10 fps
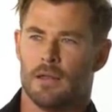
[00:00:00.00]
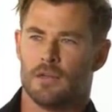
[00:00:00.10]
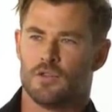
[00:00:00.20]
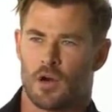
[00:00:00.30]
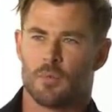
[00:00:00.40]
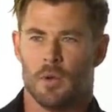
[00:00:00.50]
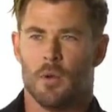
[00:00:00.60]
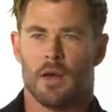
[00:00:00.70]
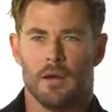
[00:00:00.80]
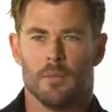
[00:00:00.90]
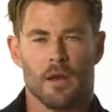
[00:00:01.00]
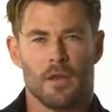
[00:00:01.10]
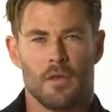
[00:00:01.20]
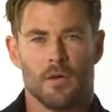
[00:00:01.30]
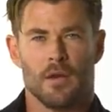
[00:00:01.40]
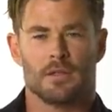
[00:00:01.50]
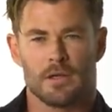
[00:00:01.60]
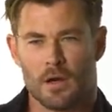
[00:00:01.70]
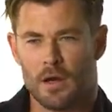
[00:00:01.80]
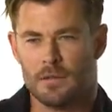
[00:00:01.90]
it struck me about him and I thought this
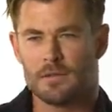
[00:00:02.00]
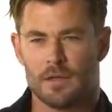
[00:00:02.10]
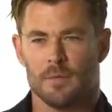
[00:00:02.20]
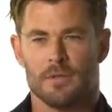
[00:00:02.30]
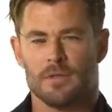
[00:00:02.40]
guy is going